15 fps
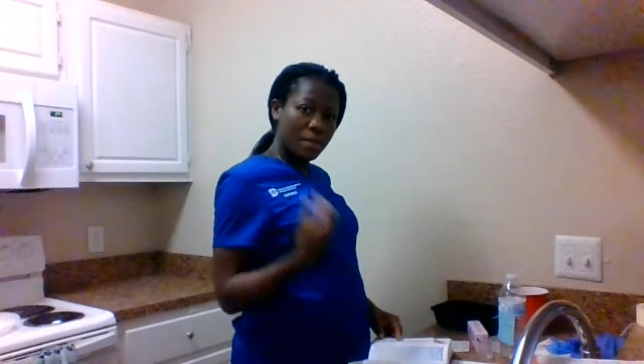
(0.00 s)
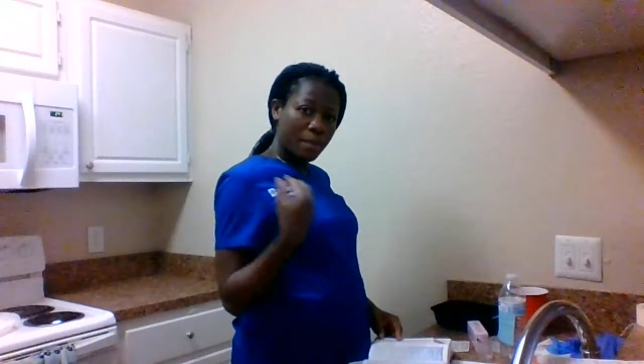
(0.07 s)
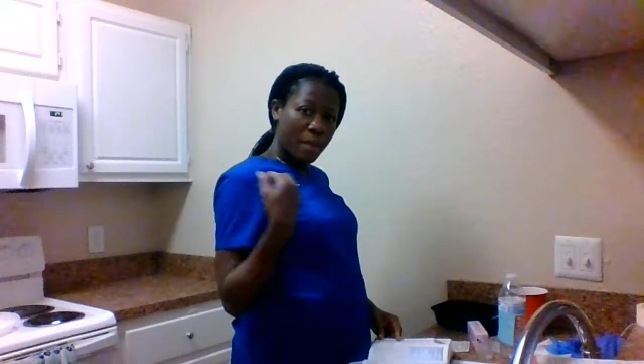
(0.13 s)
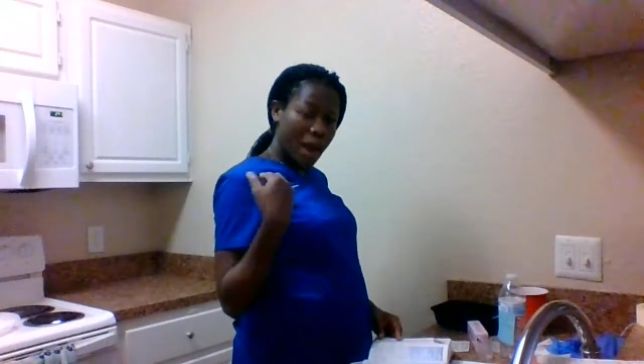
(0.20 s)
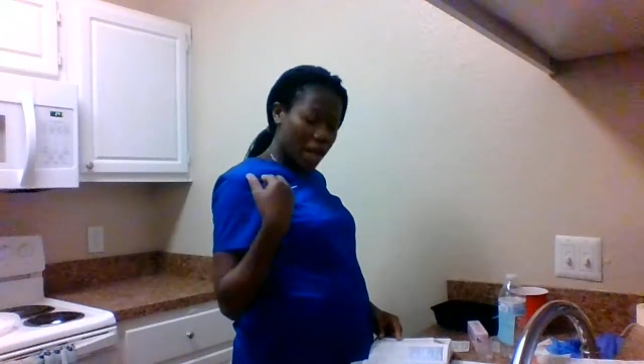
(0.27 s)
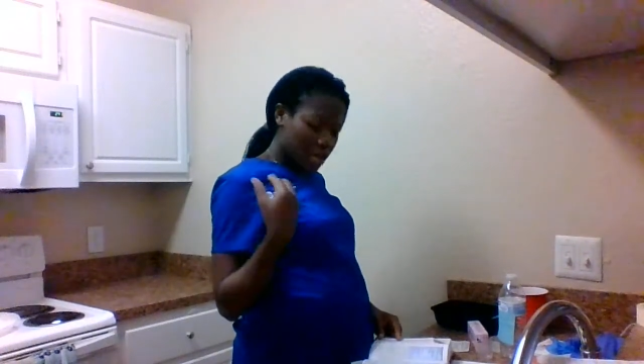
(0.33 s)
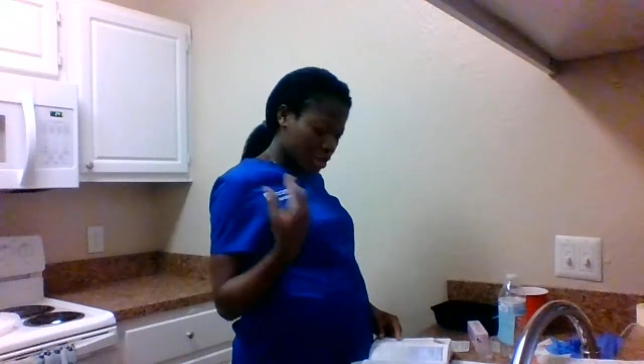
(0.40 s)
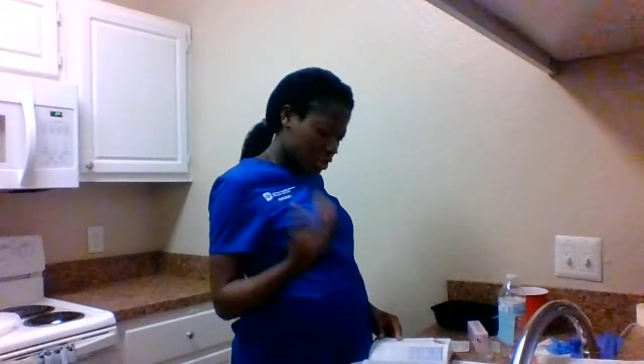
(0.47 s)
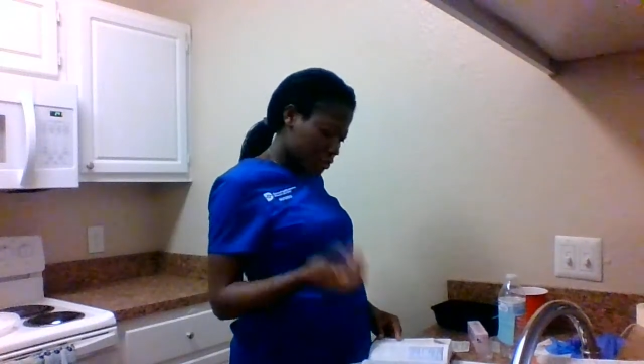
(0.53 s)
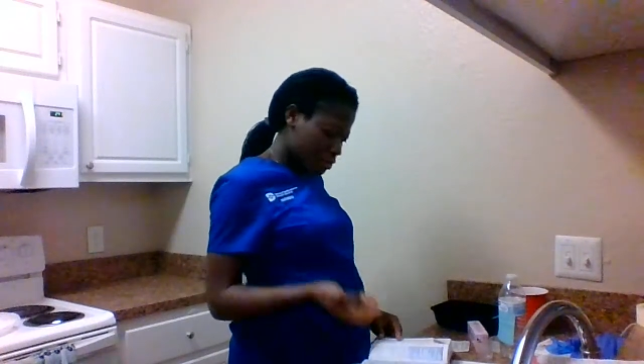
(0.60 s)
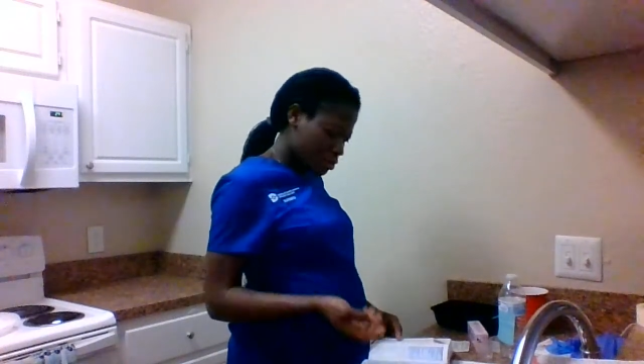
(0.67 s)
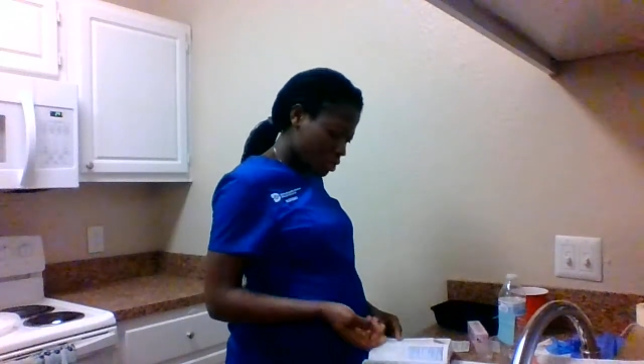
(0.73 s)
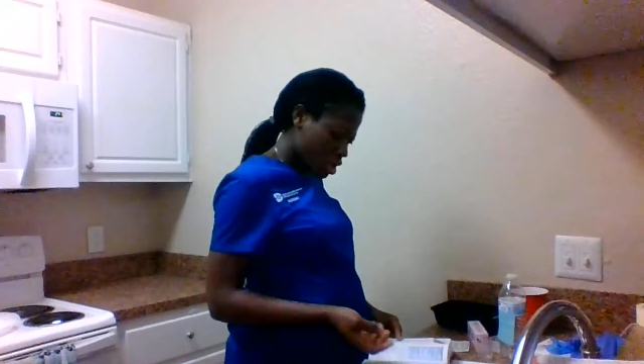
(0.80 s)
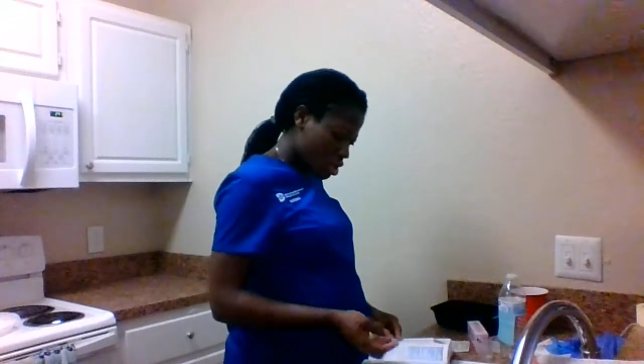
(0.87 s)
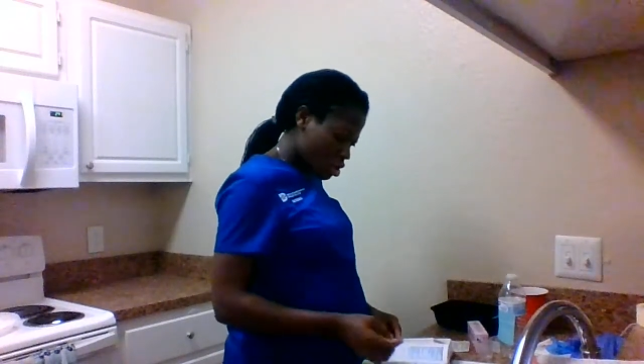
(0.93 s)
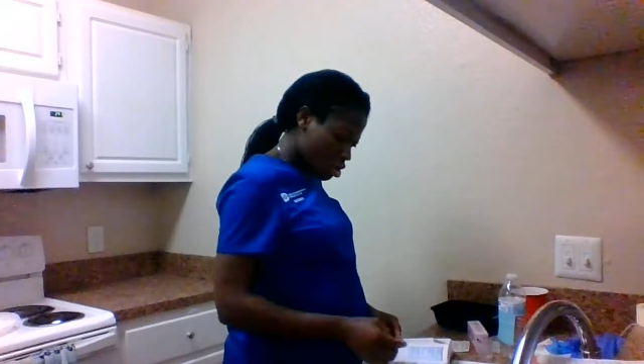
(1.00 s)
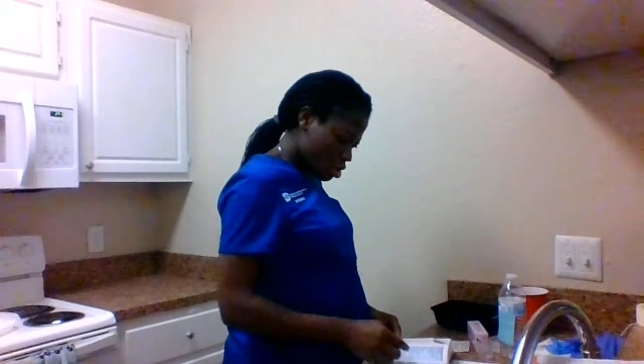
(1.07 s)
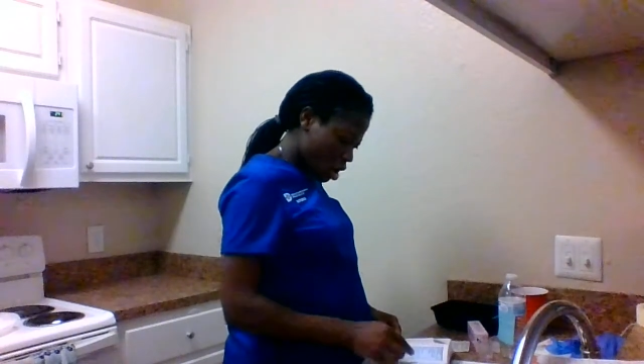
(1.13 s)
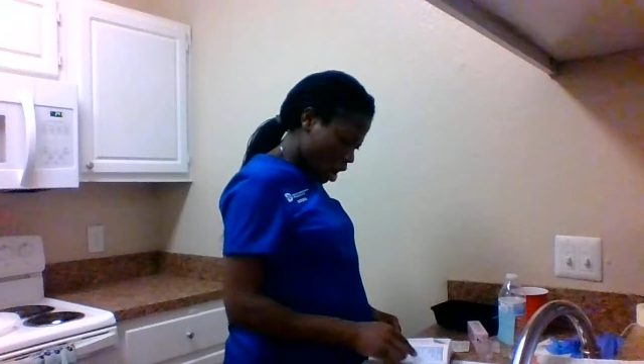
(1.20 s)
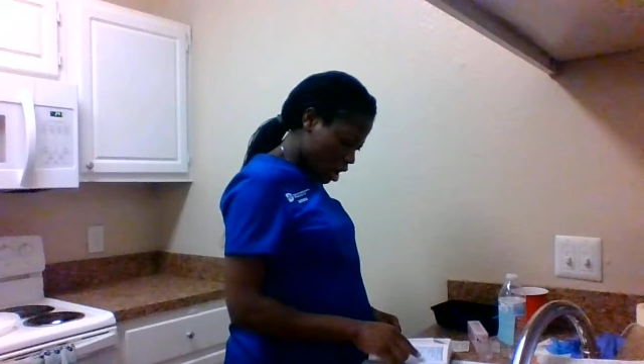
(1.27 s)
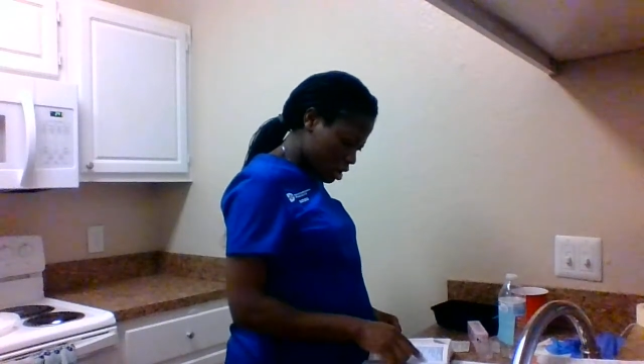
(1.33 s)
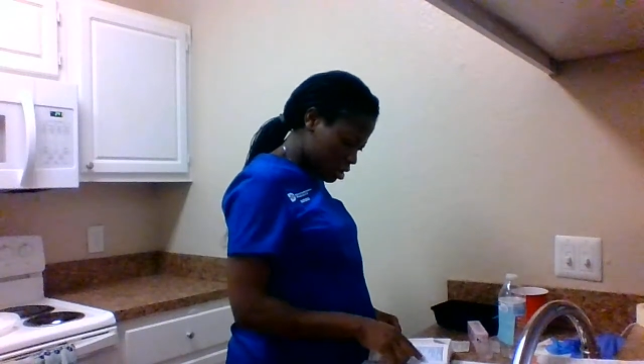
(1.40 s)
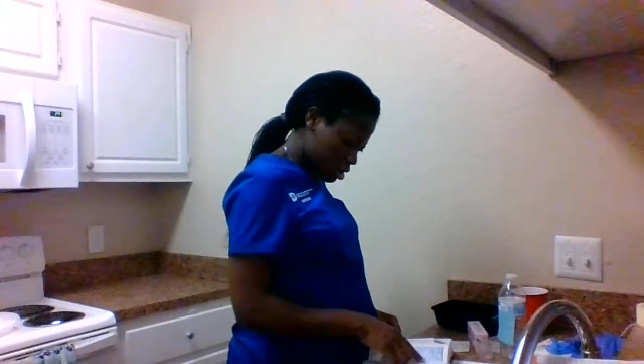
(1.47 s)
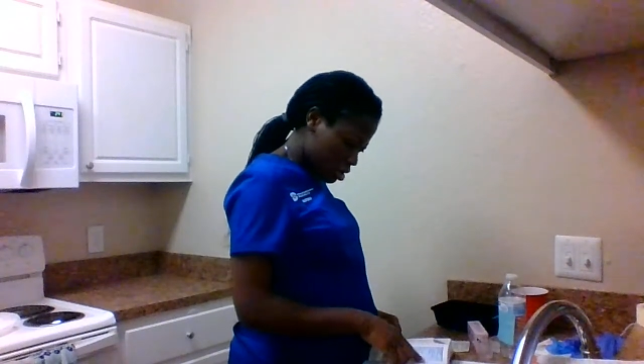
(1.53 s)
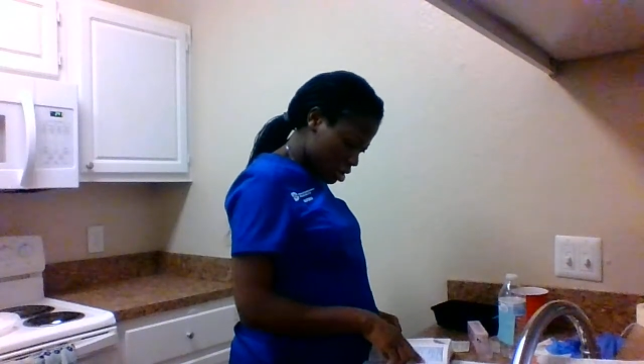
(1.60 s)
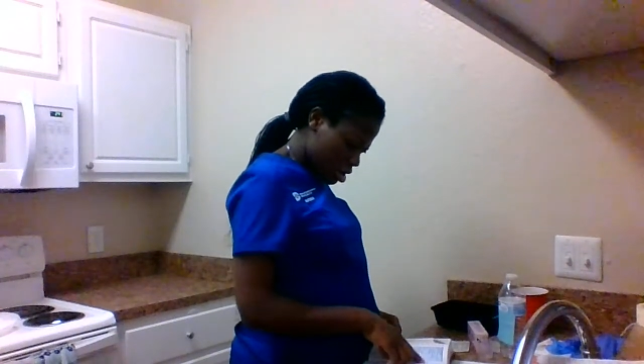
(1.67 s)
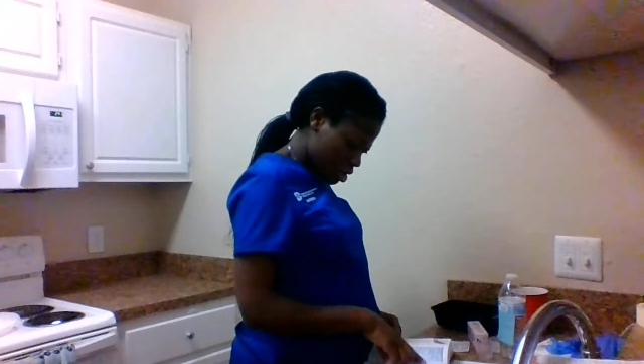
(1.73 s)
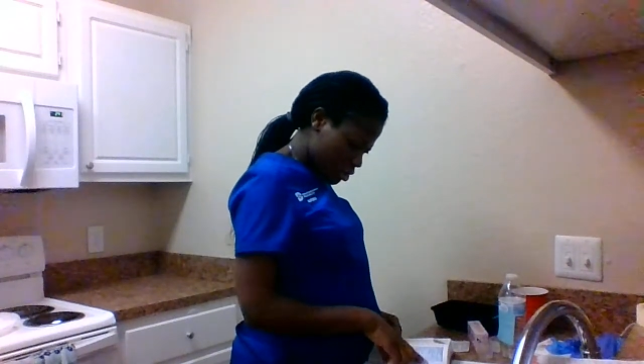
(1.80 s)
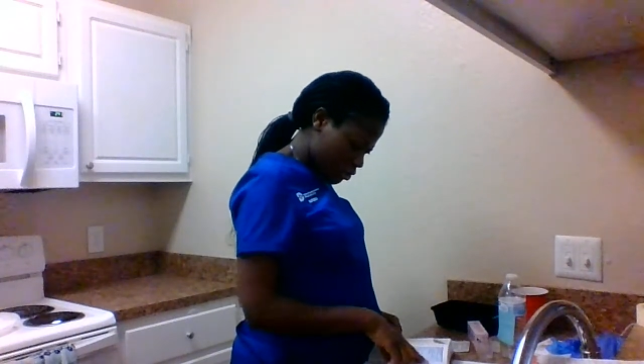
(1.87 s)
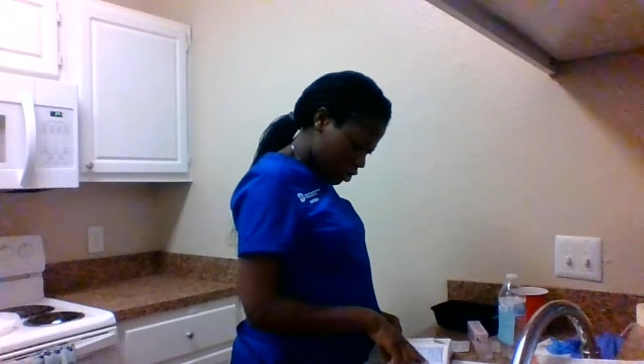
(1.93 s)
patch. And
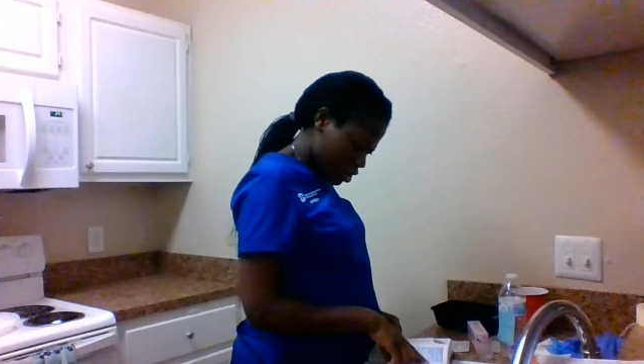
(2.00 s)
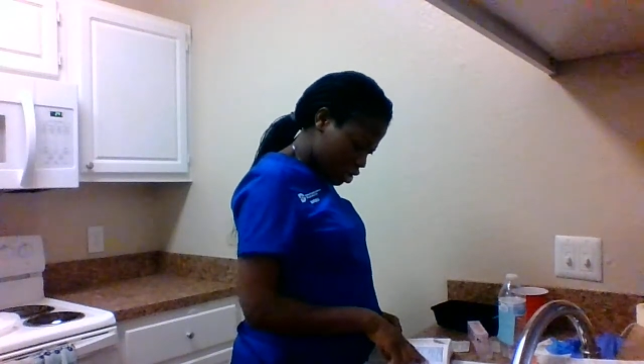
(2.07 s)
for